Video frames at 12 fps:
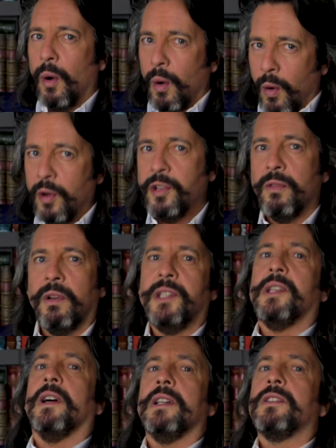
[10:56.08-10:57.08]
ordinary
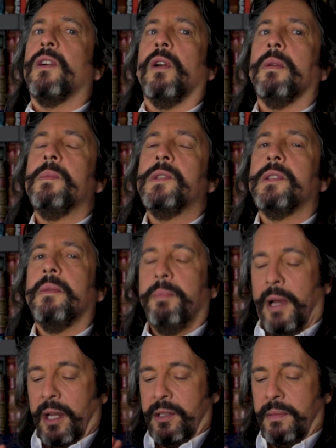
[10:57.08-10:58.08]
size columns,
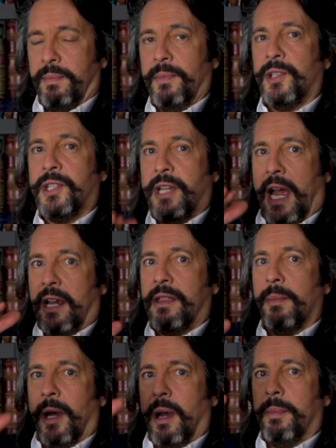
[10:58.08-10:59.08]
but stack
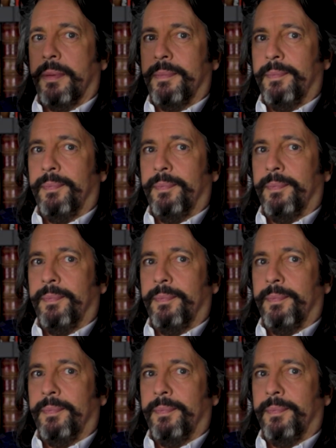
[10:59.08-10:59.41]
them up.